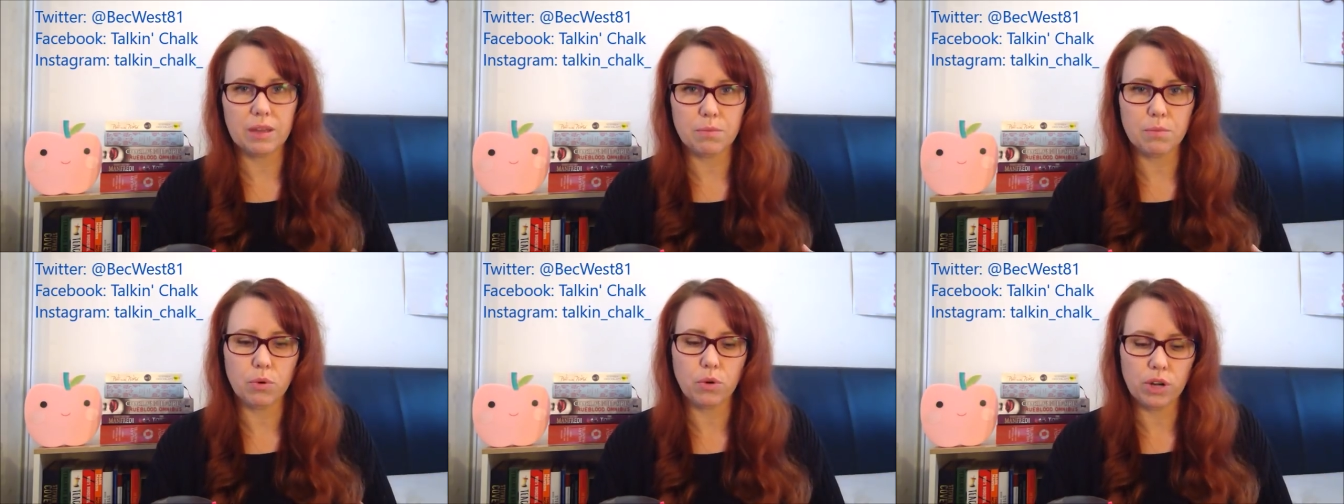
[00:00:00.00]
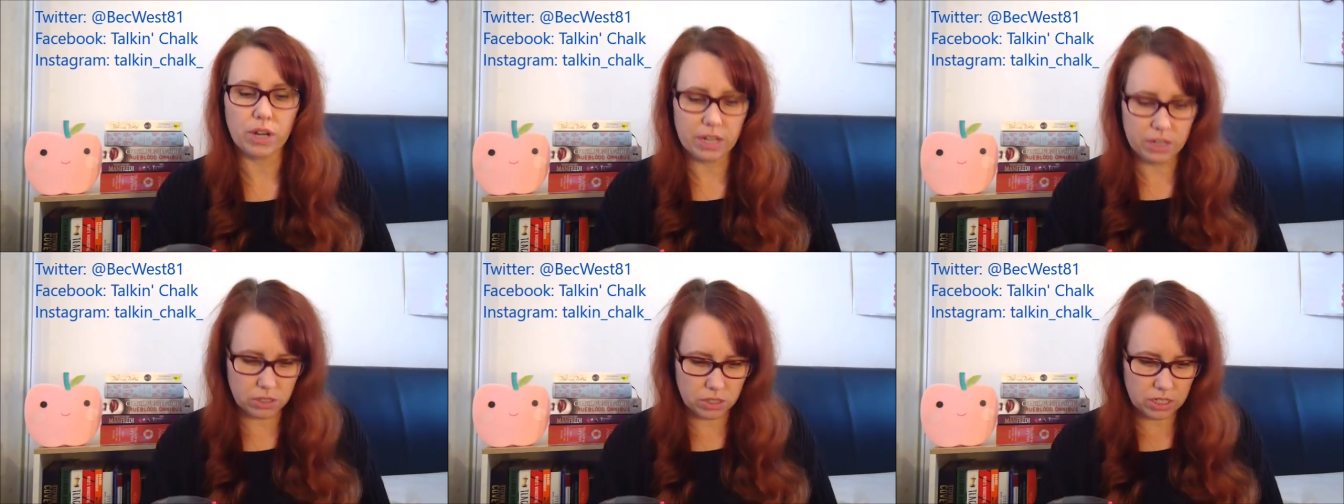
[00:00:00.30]

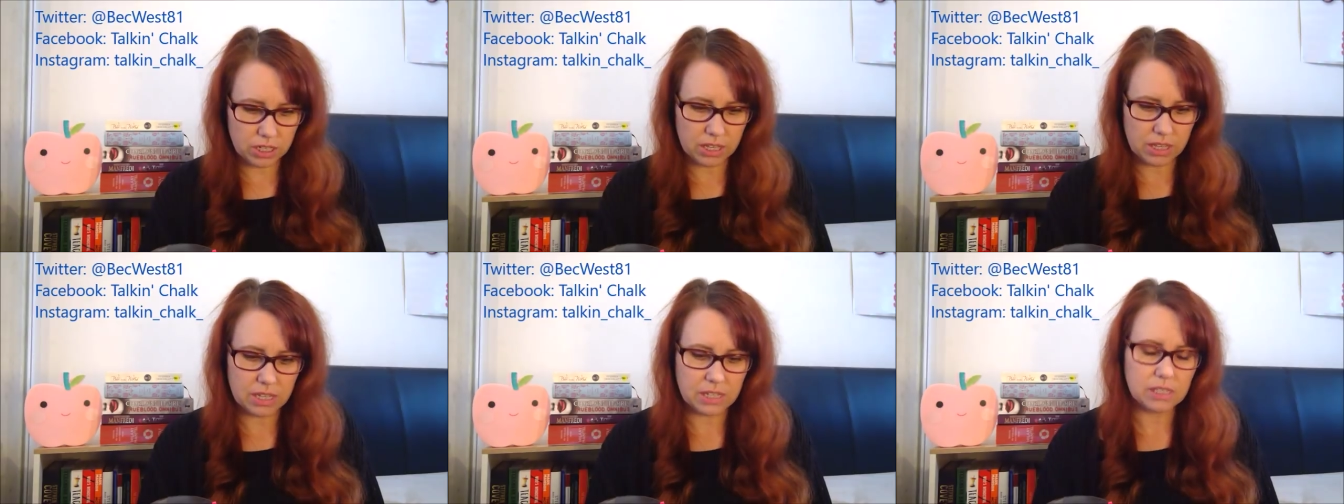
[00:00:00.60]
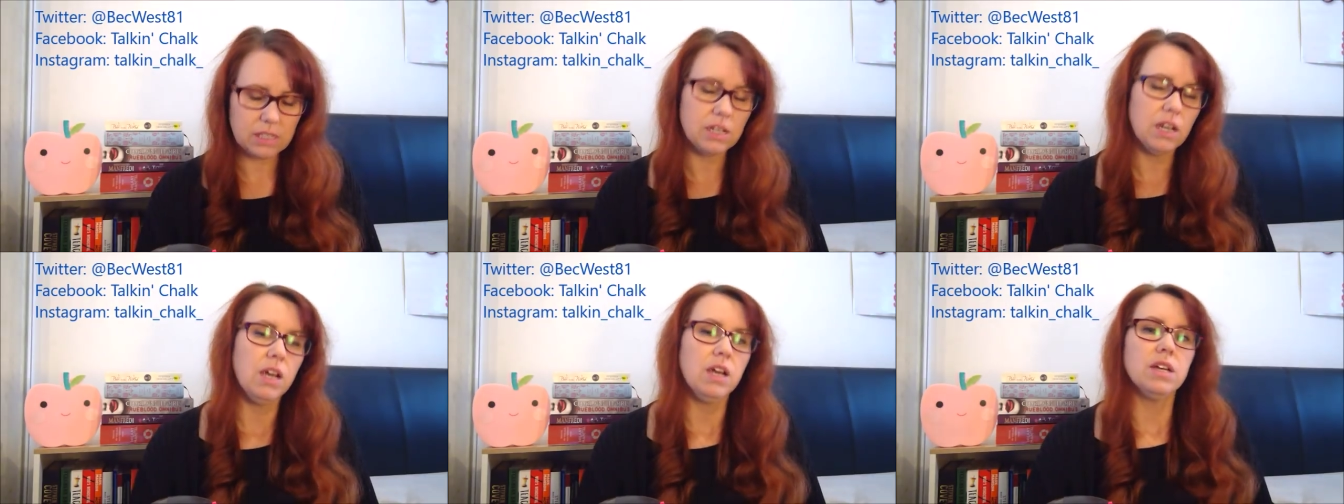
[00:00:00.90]
input into
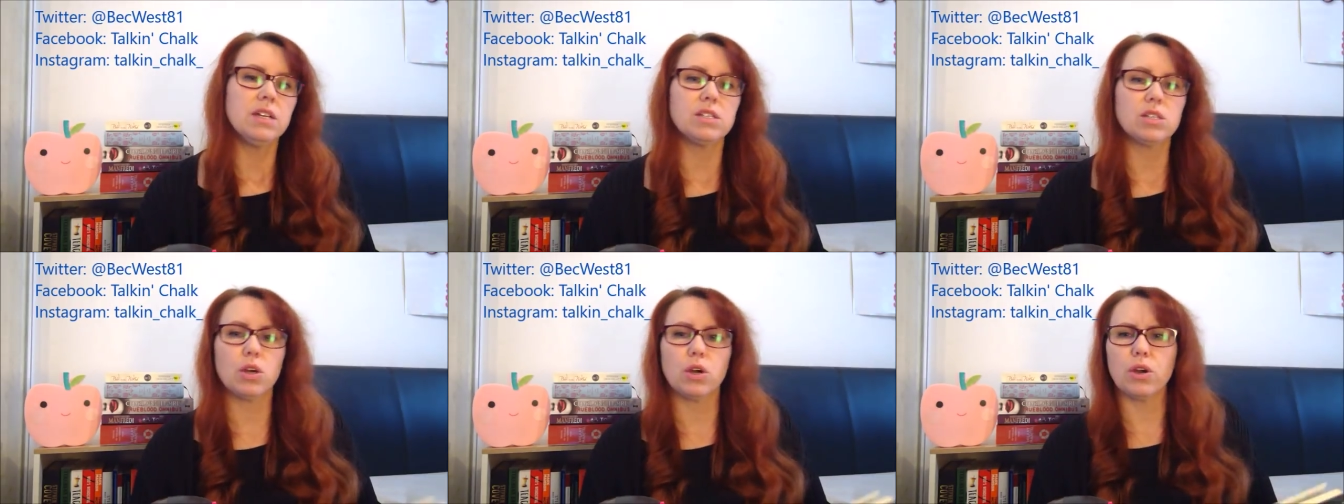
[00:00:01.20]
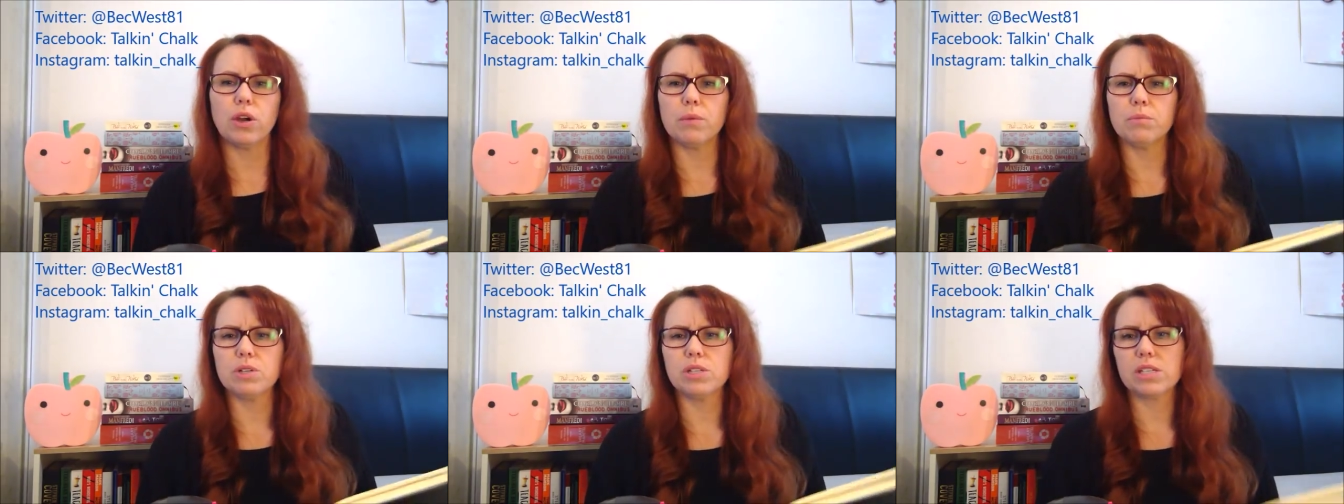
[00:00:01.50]
this. So
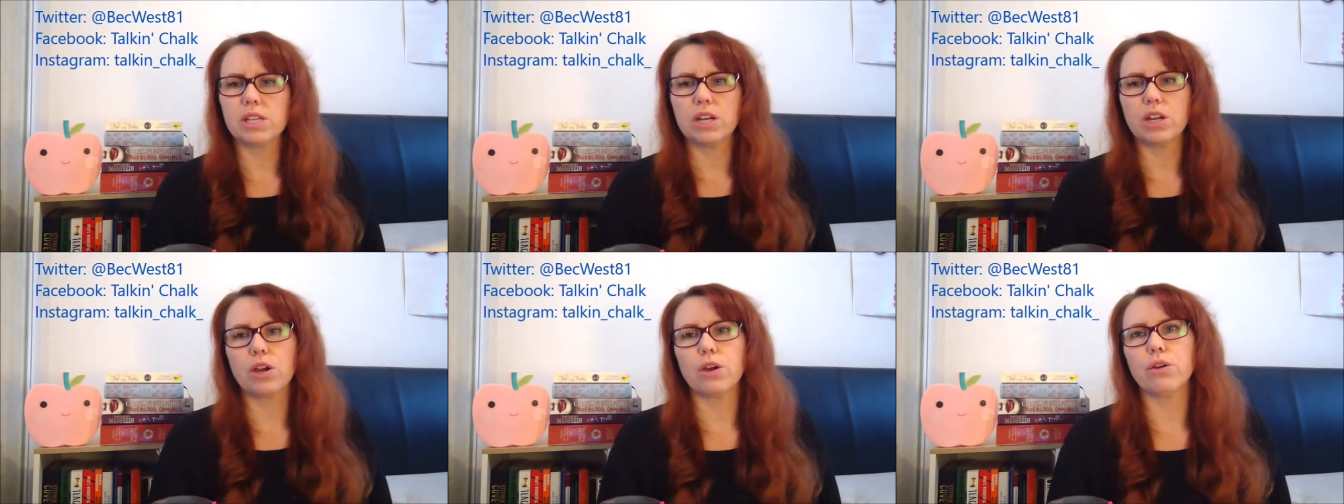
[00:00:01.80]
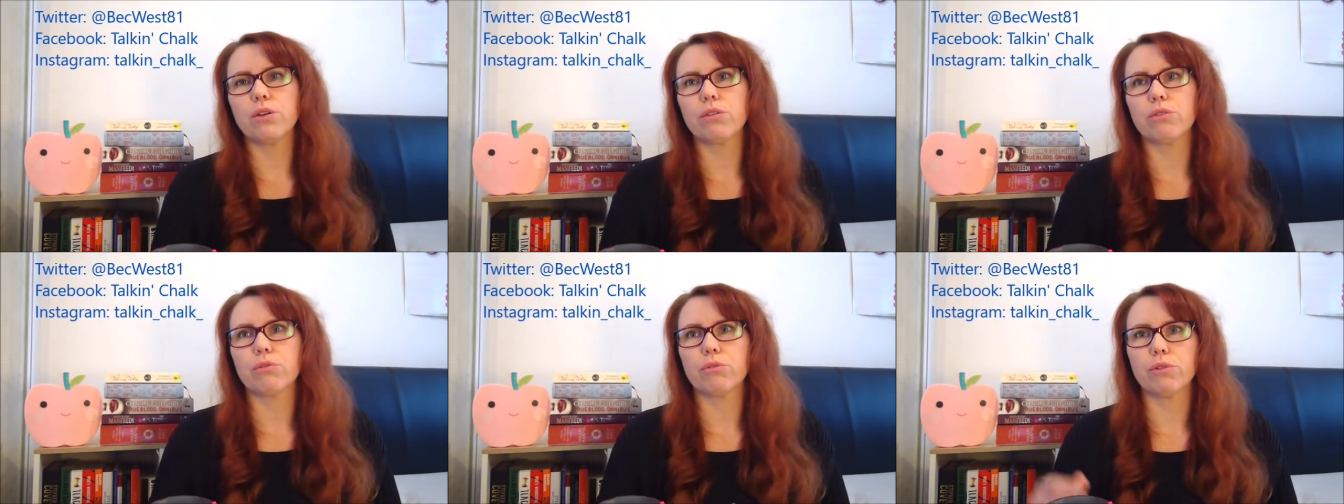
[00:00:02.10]
I'm just going to
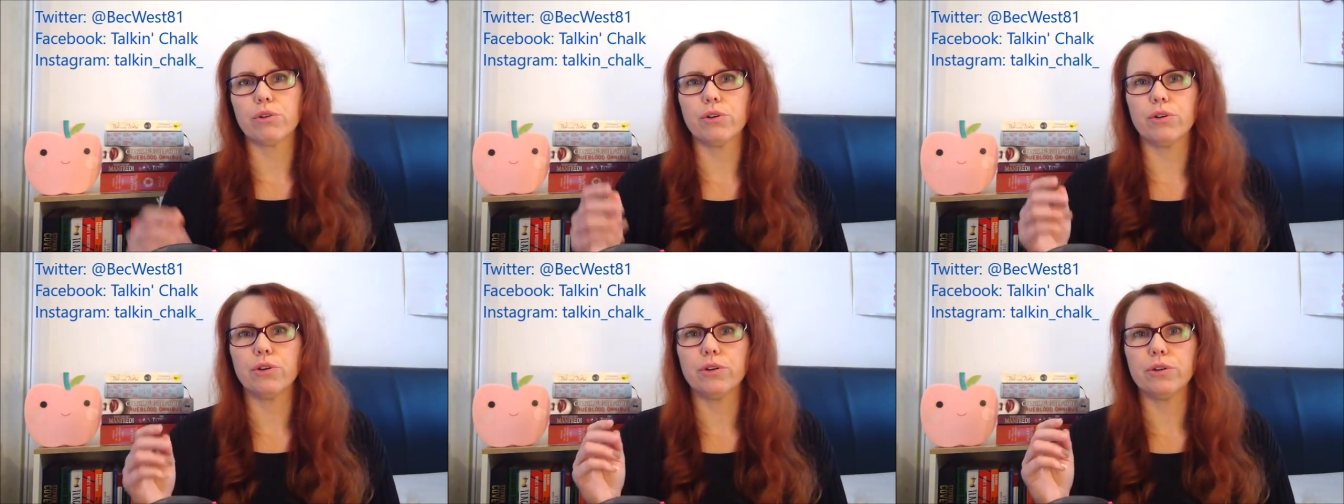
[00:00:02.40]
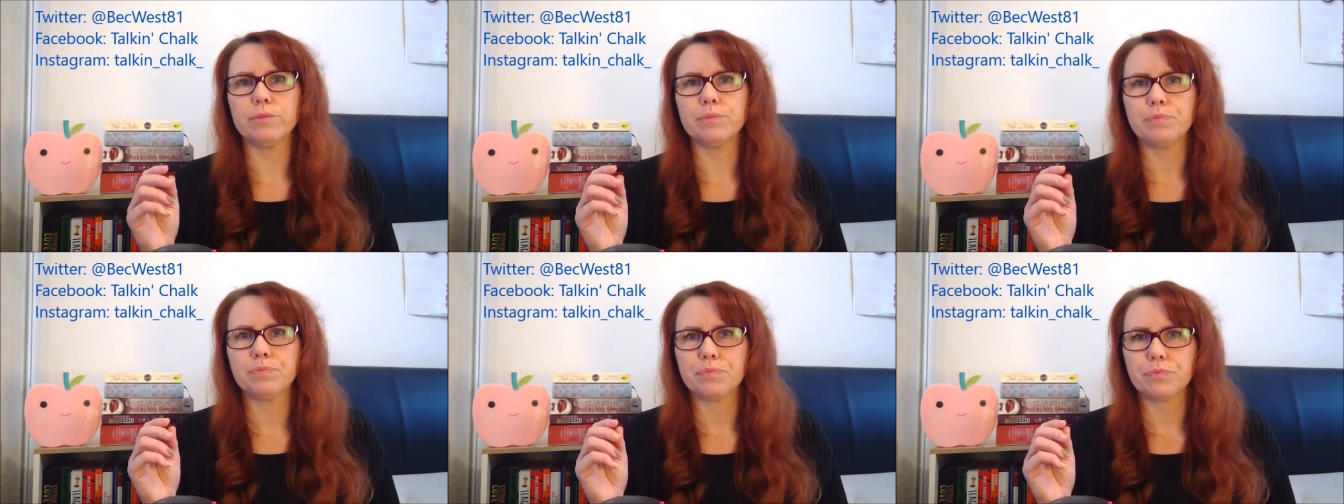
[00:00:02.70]
go
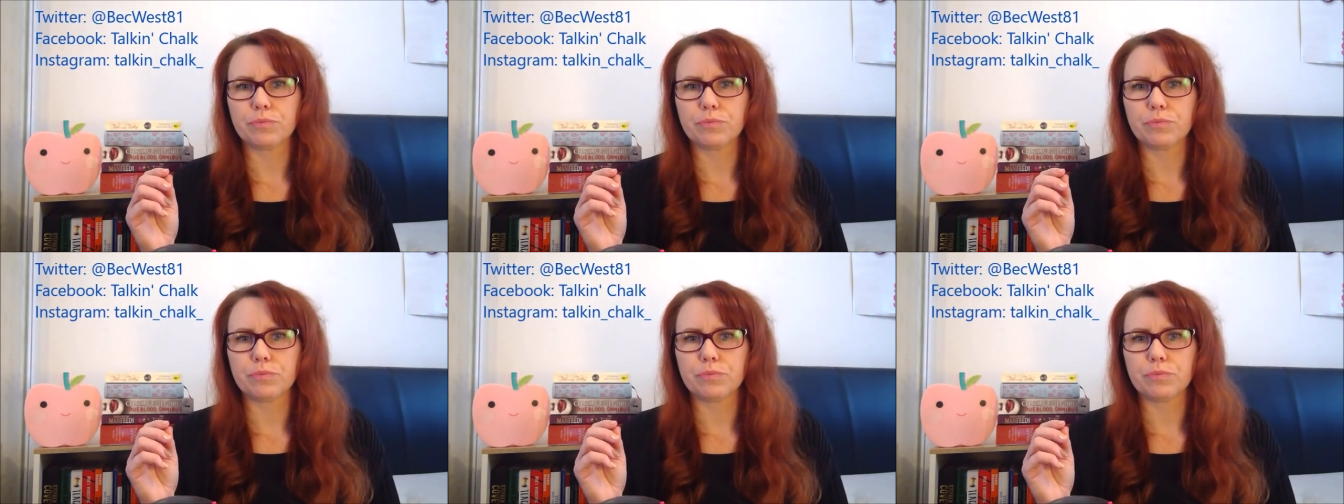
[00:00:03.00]
through